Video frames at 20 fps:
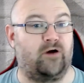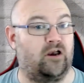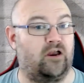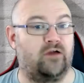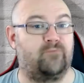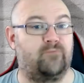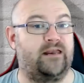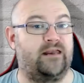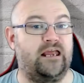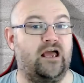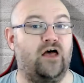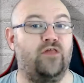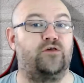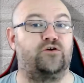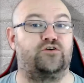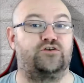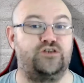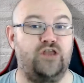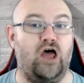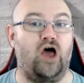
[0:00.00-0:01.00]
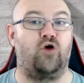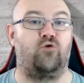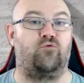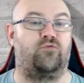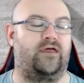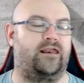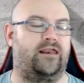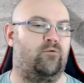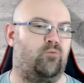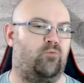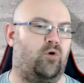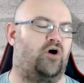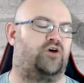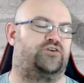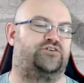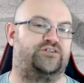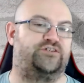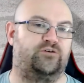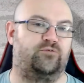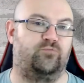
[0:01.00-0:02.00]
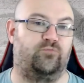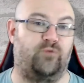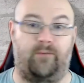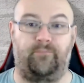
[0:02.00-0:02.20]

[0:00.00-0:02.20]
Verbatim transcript: I, like many others, know that it was